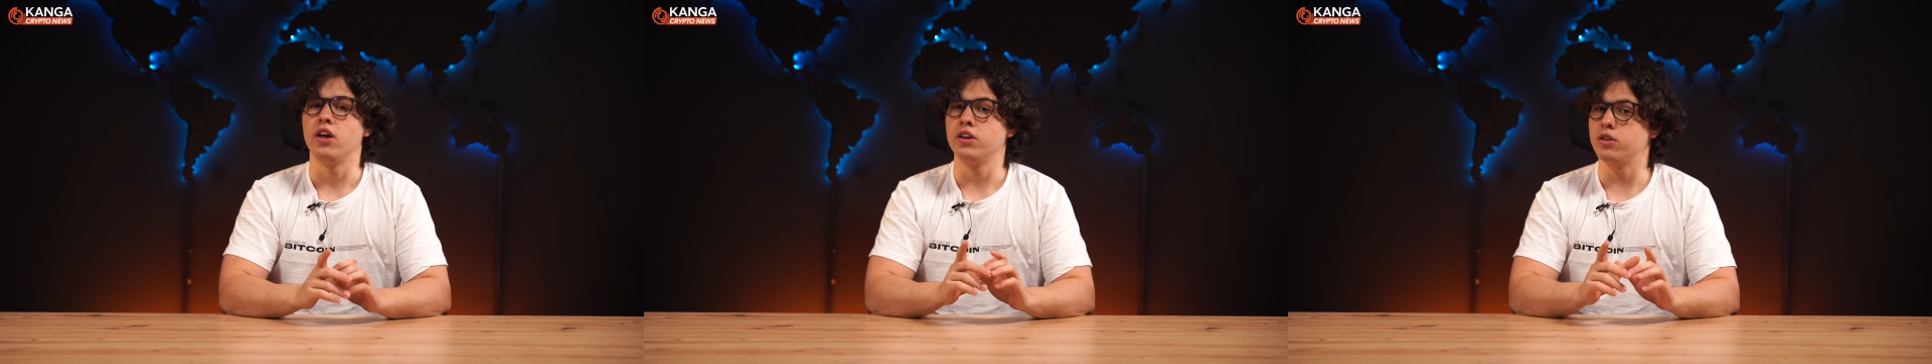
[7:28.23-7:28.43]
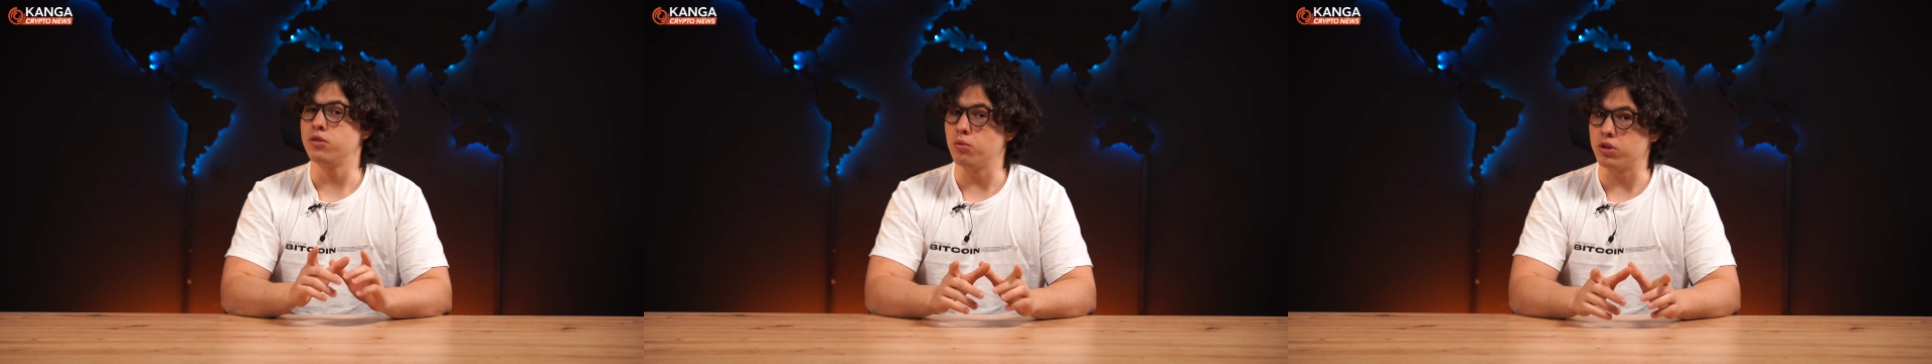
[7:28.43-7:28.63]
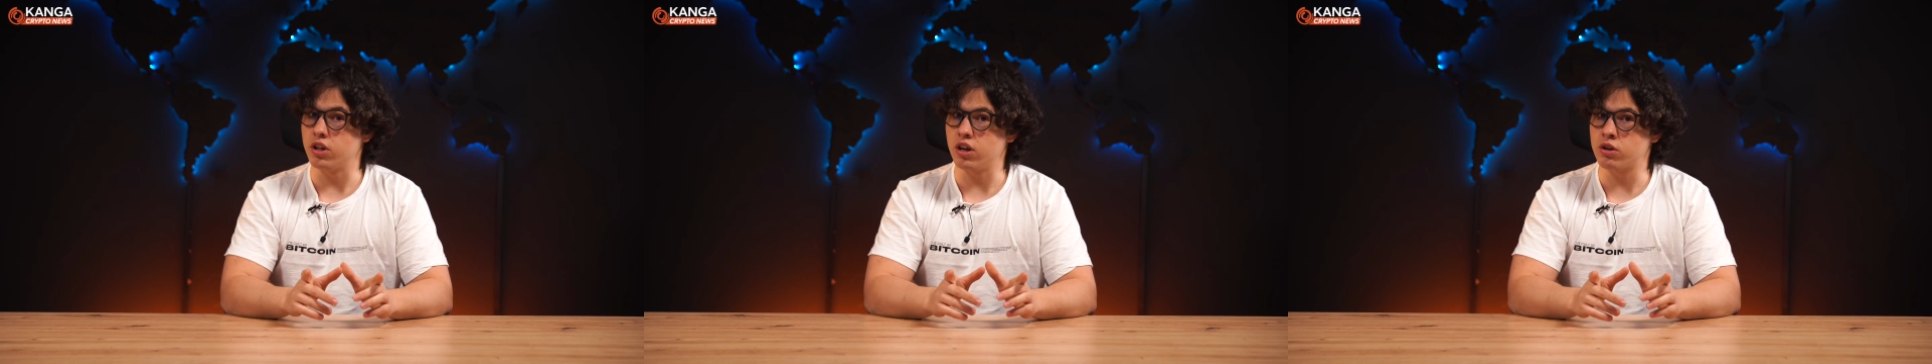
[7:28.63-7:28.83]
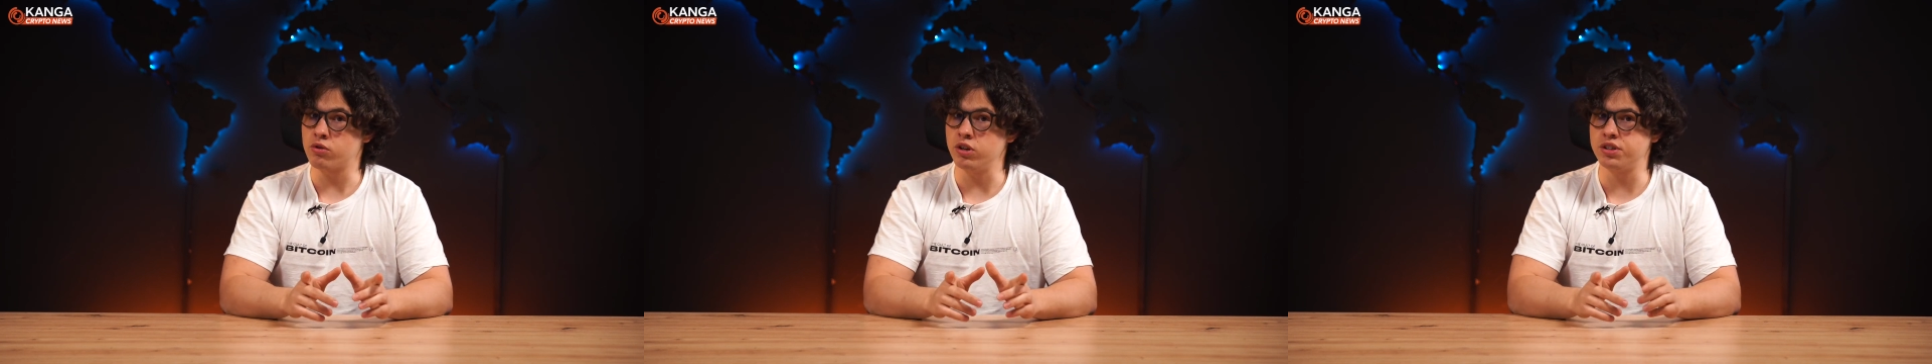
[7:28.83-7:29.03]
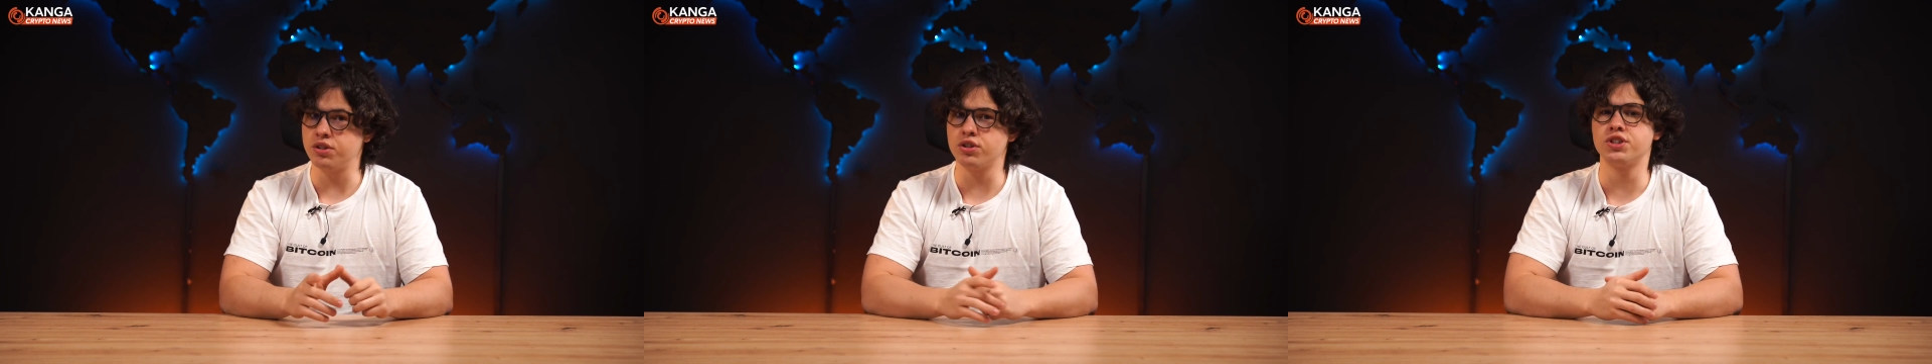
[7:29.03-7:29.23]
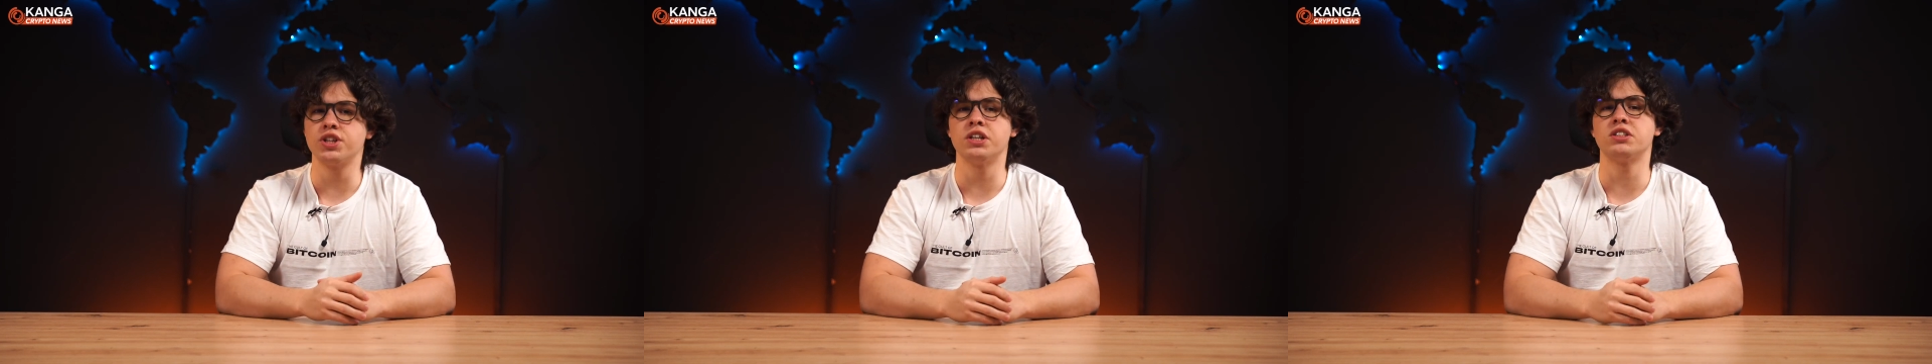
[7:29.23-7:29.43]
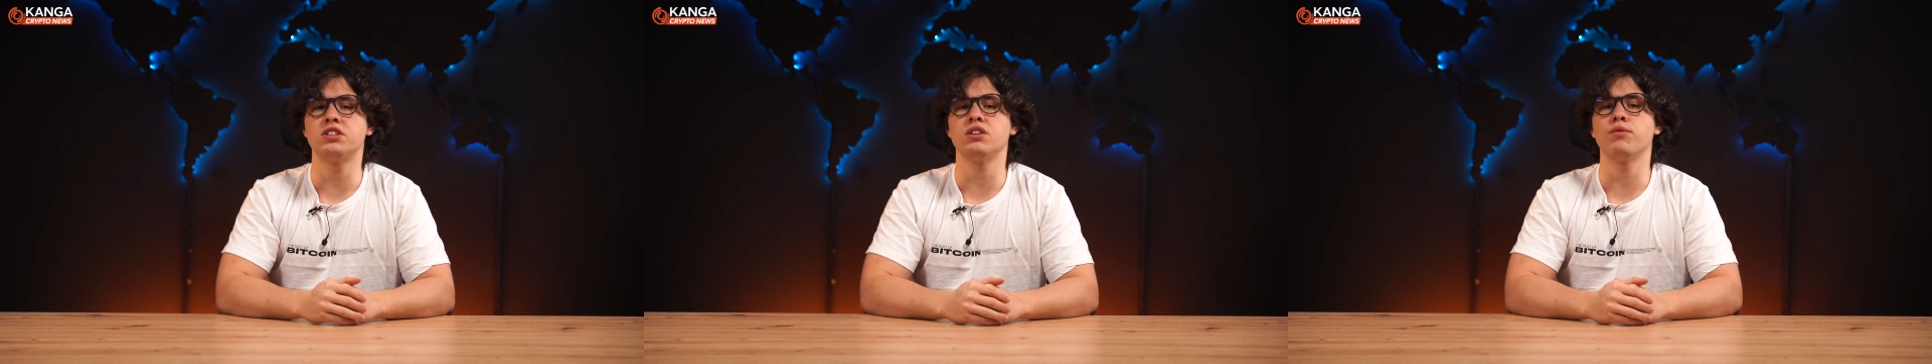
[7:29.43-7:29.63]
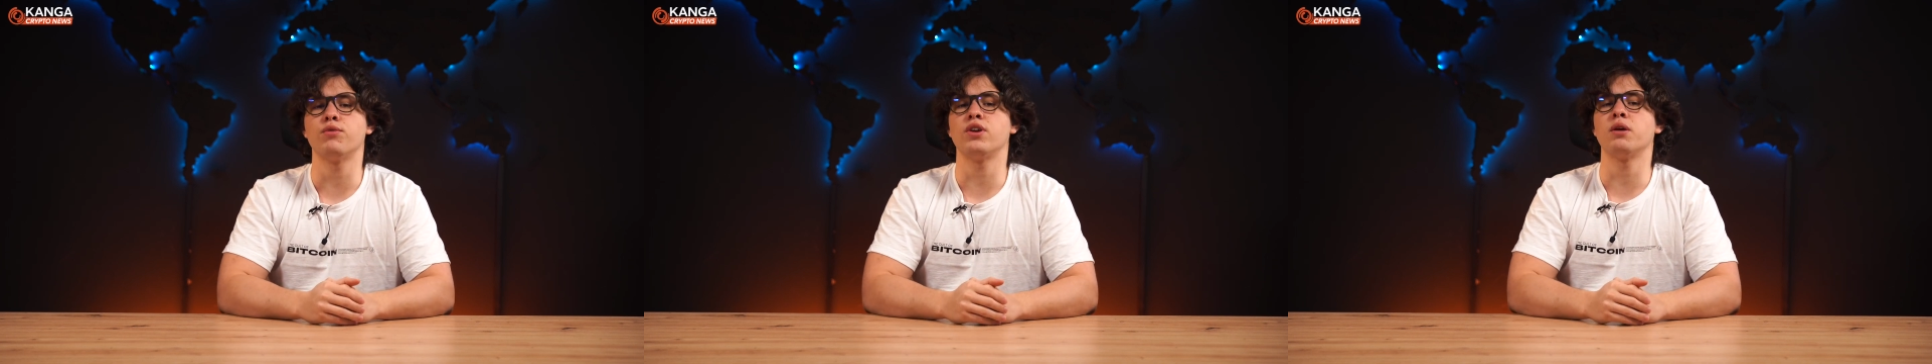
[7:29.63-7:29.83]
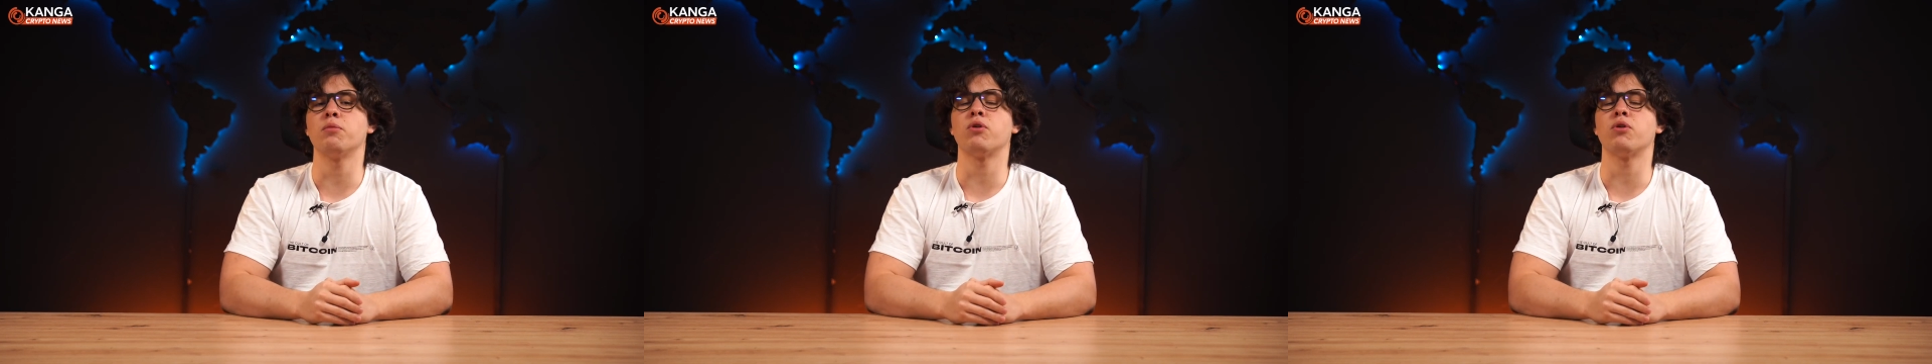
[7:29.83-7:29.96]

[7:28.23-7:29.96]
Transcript: And you want to increase your chances of winning